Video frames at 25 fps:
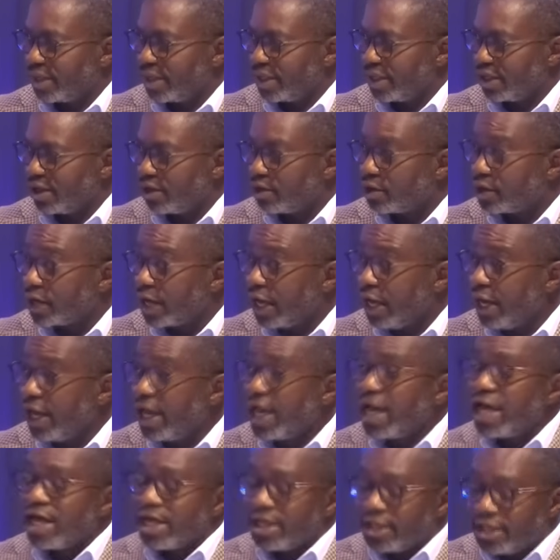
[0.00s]
Okay?
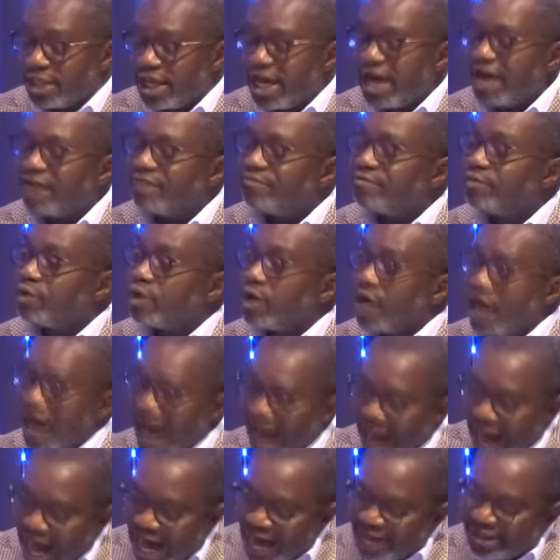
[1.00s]
Therefore,
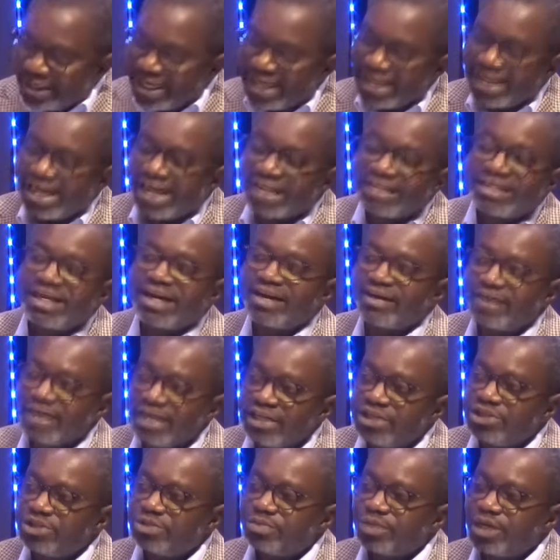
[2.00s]
under that
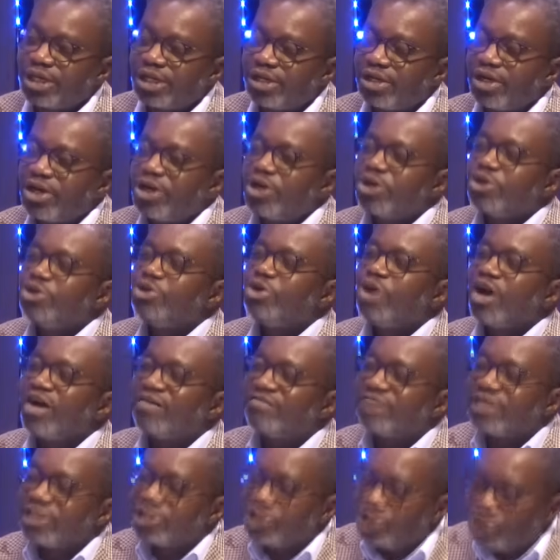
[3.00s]
arrangement, you have a
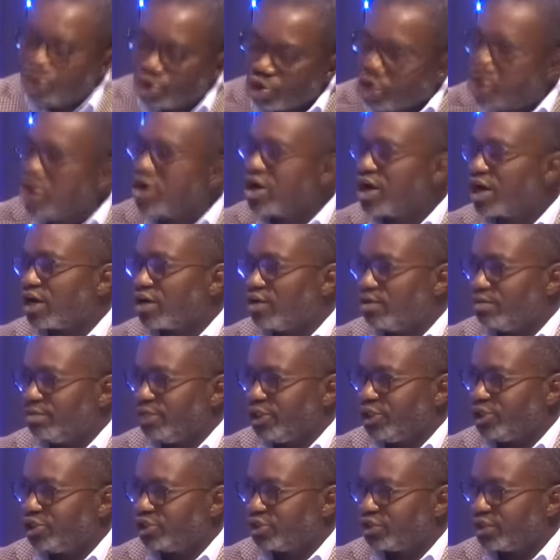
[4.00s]
stronger
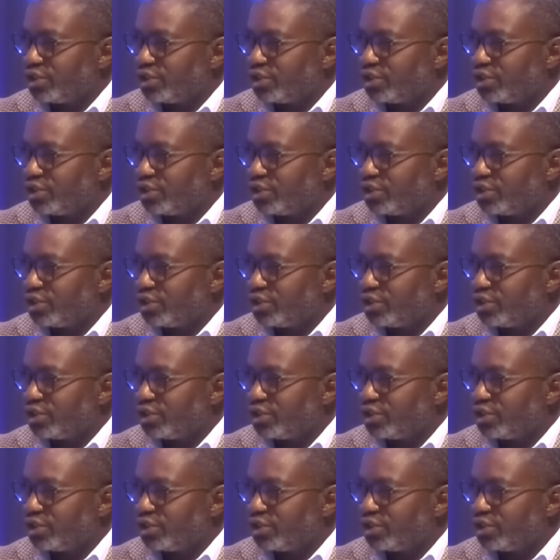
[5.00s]
commission,